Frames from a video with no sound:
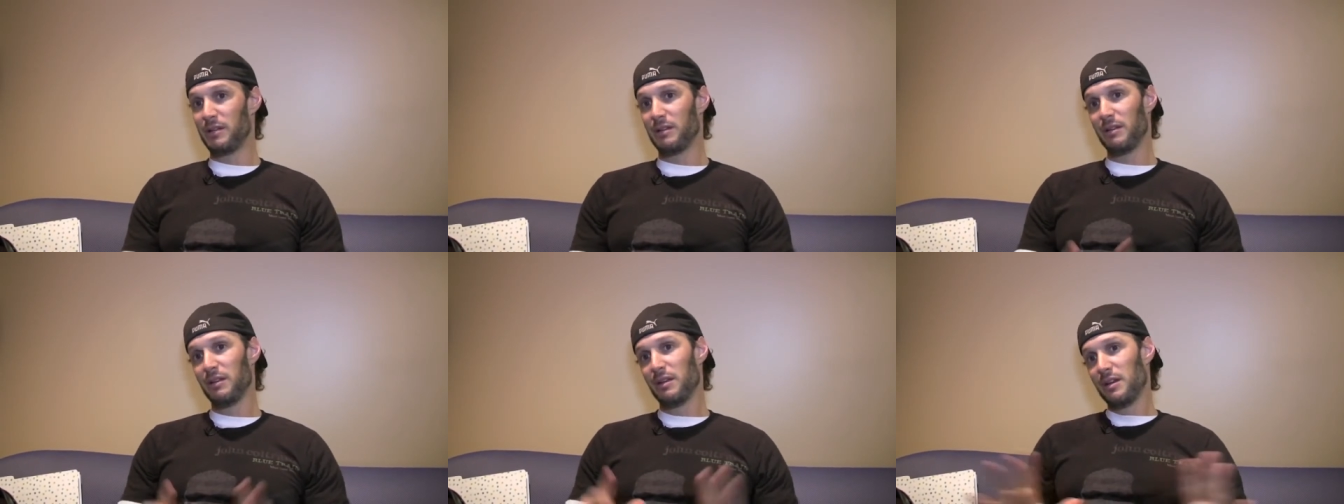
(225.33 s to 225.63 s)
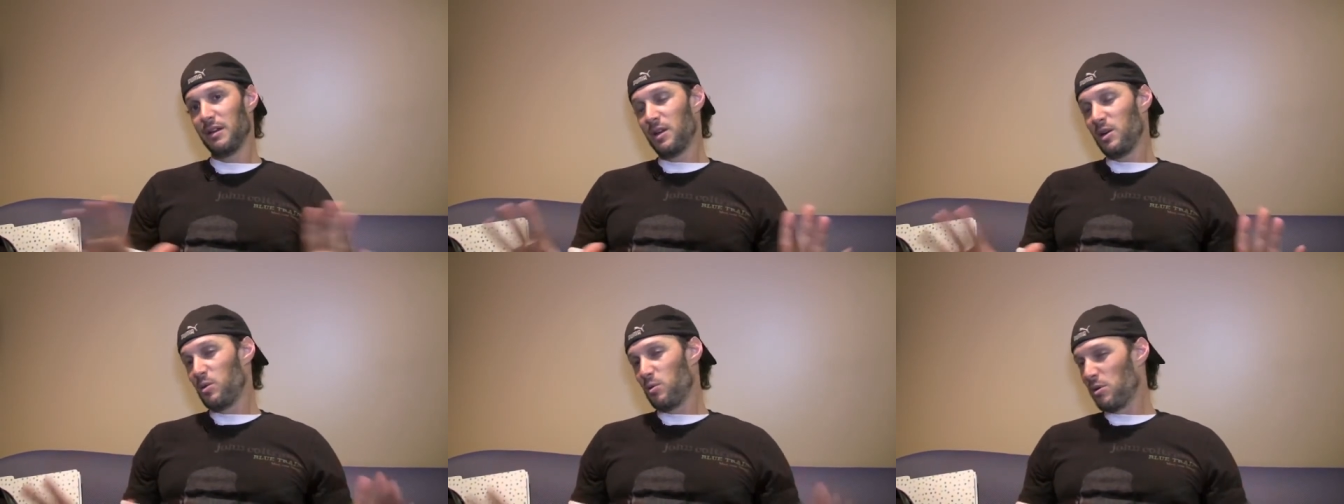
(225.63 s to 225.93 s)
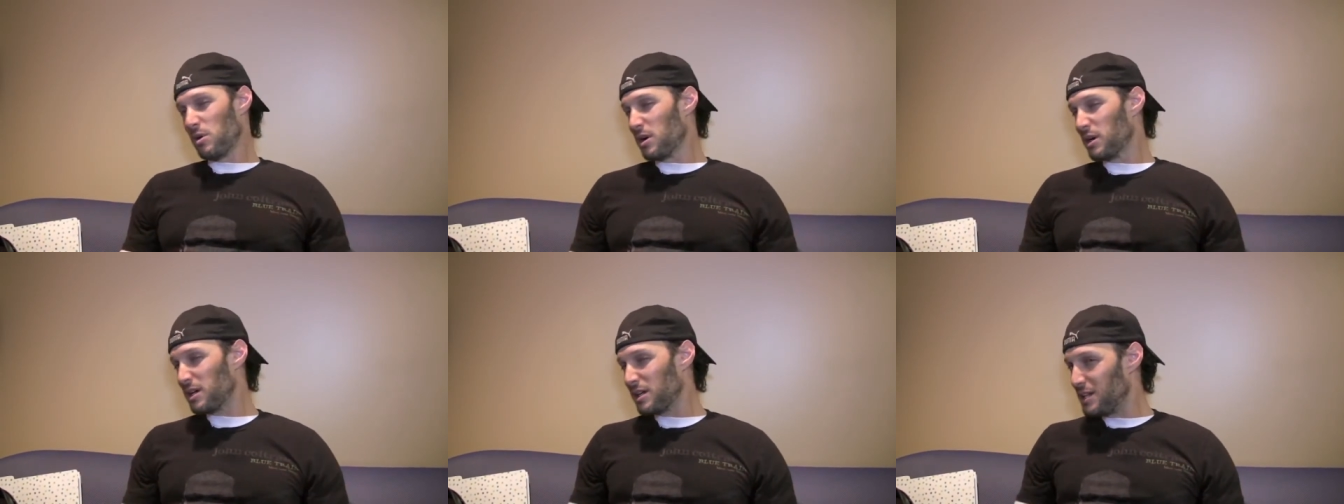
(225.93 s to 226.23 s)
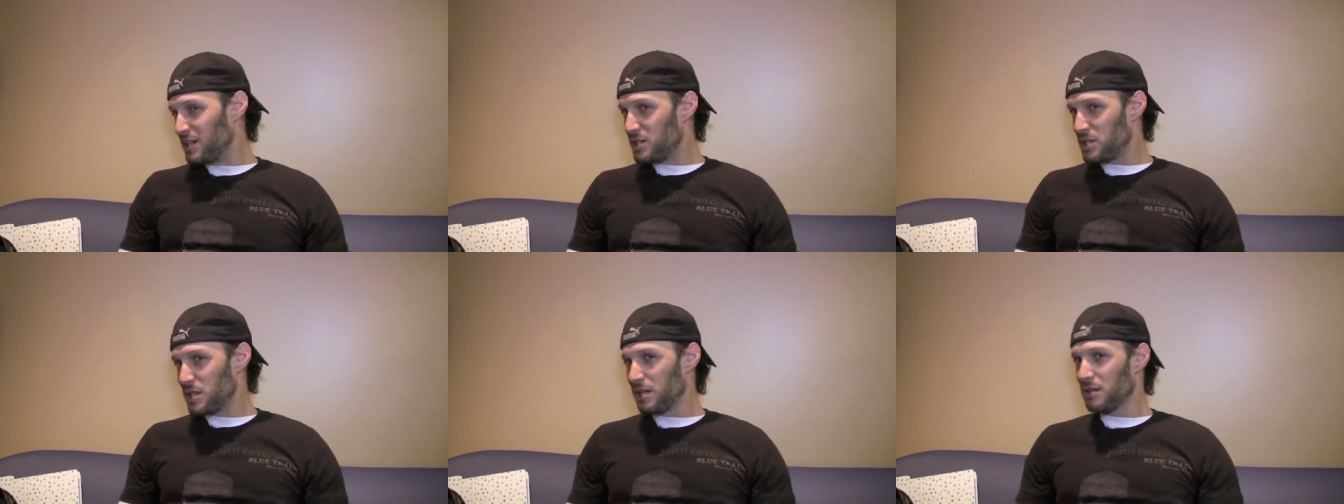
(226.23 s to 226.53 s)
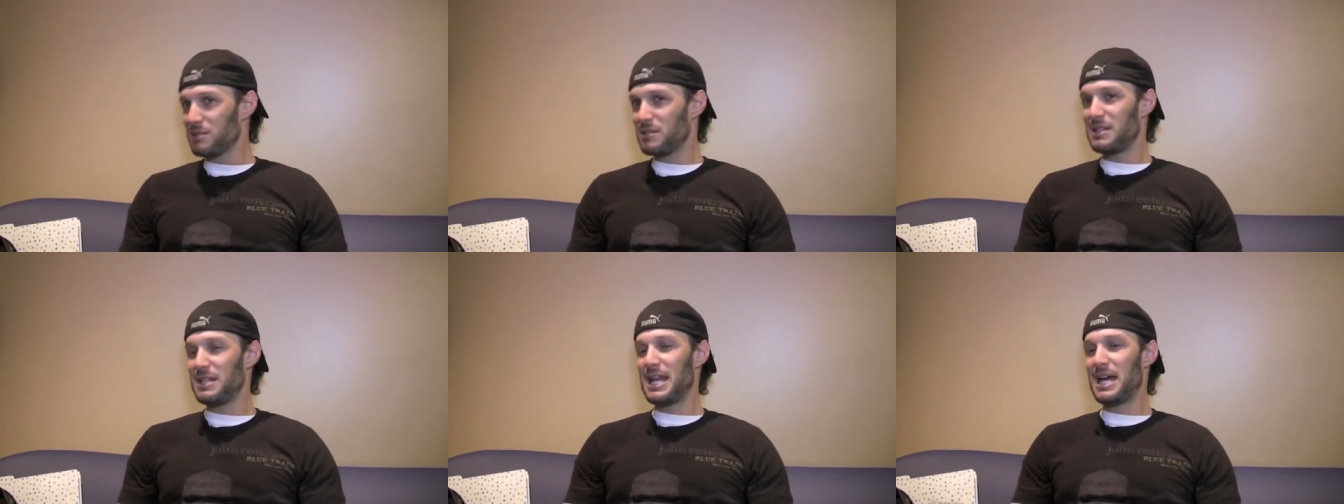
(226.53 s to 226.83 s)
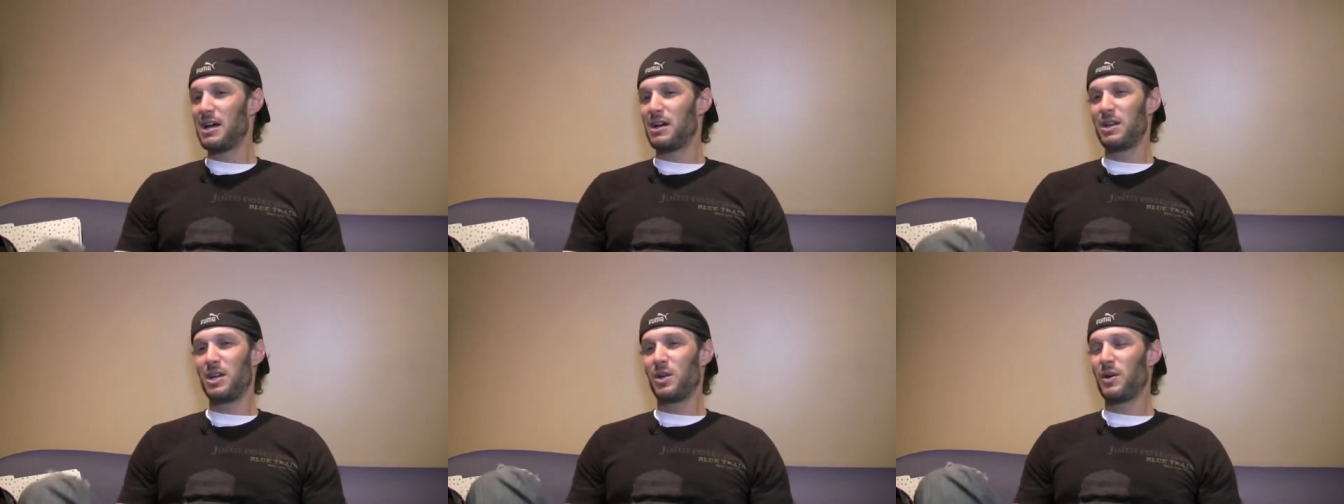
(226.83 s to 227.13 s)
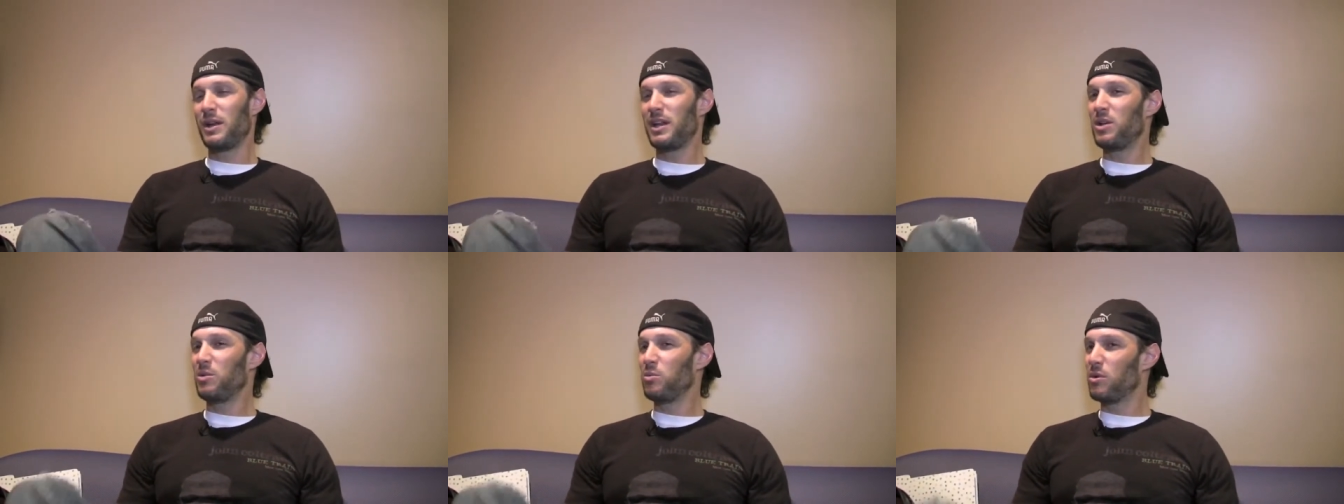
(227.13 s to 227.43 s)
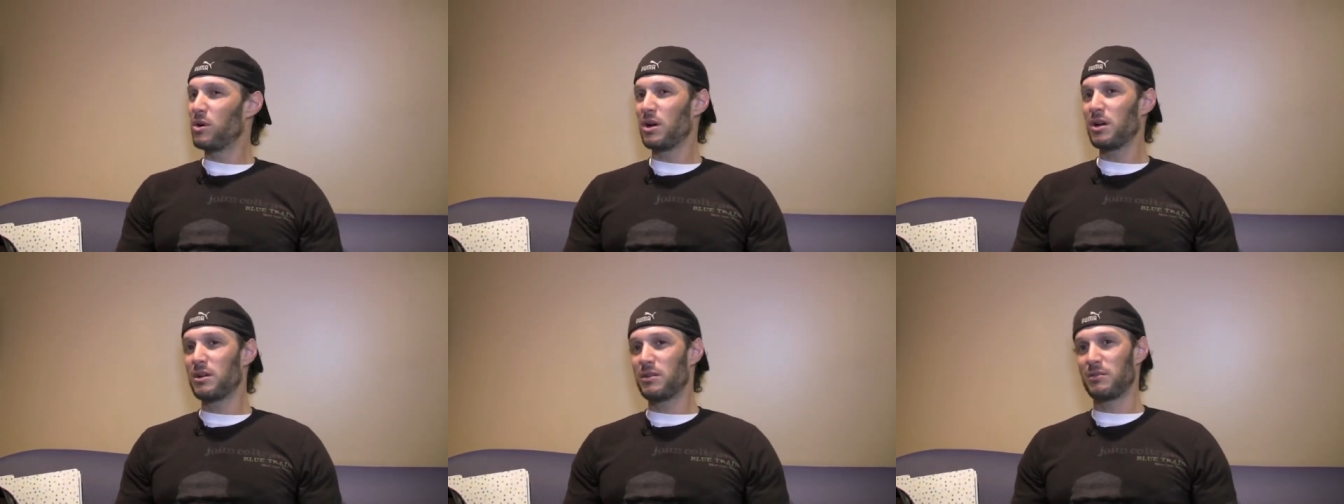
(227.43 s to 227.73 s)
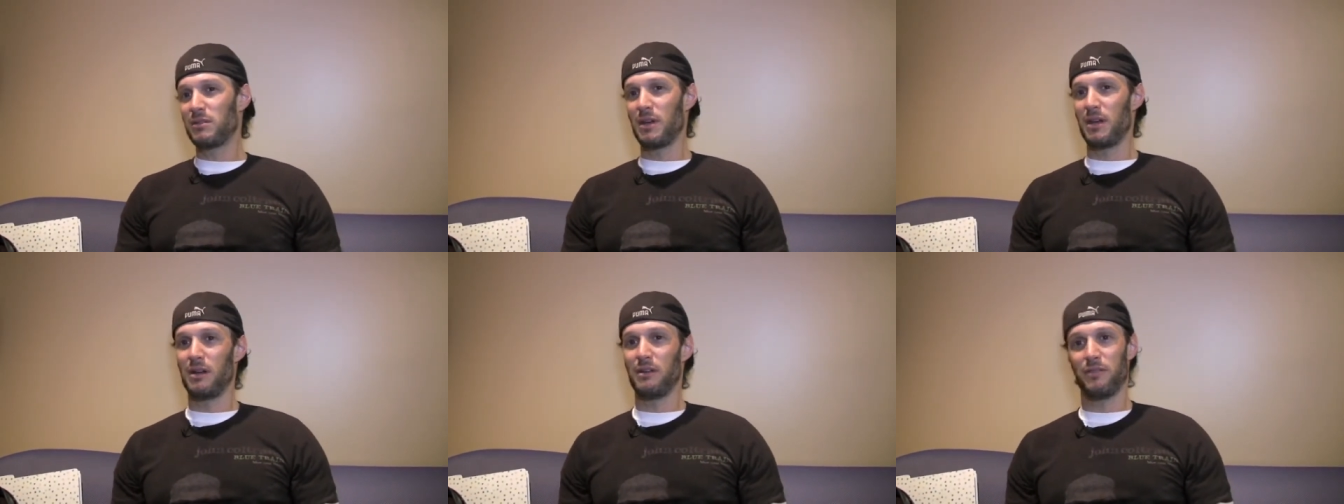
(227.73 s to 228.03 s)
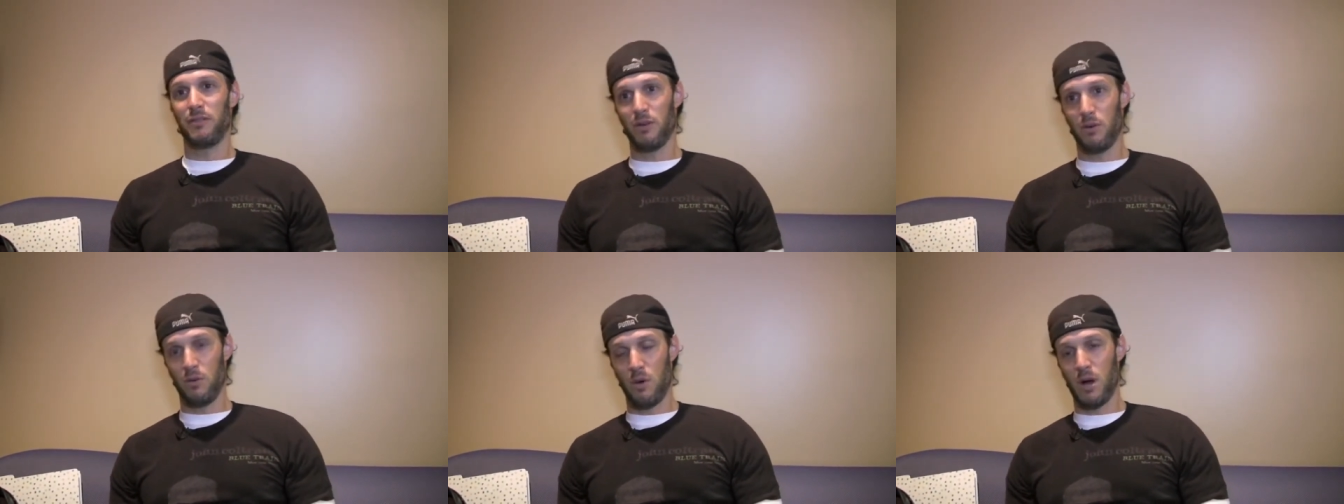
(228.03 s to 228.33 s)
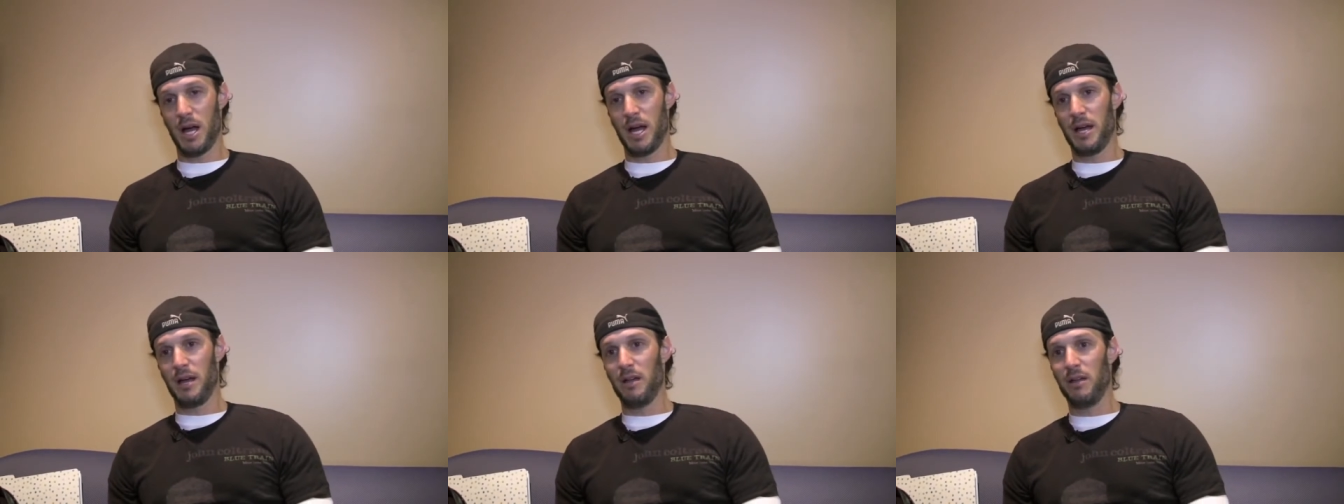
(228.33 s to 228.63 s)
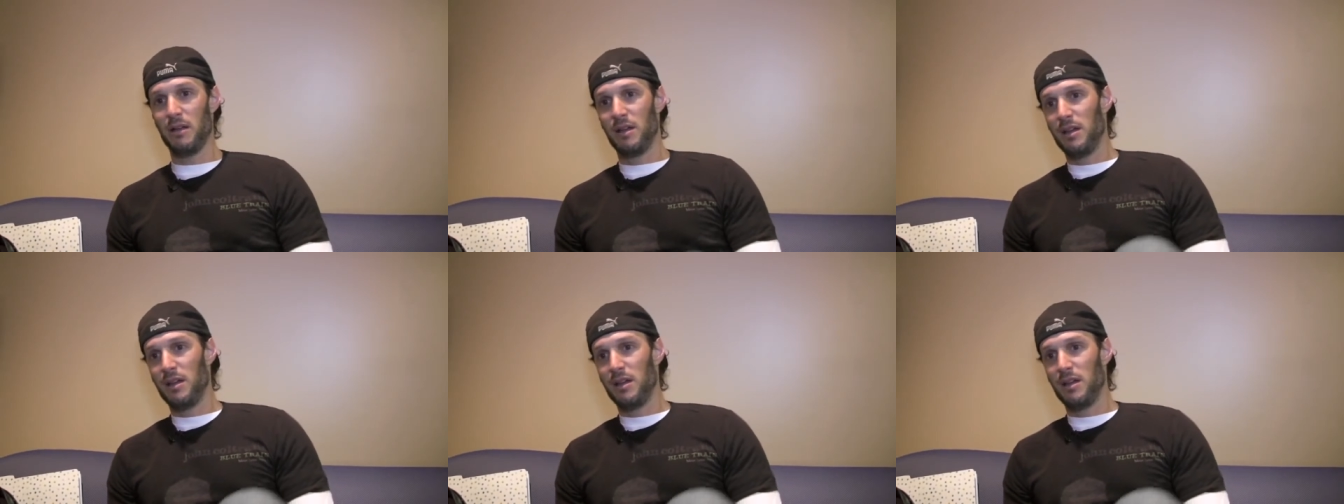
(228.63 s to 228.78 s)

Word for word: And working at Chelsea now, you know, I didn't work there for a while.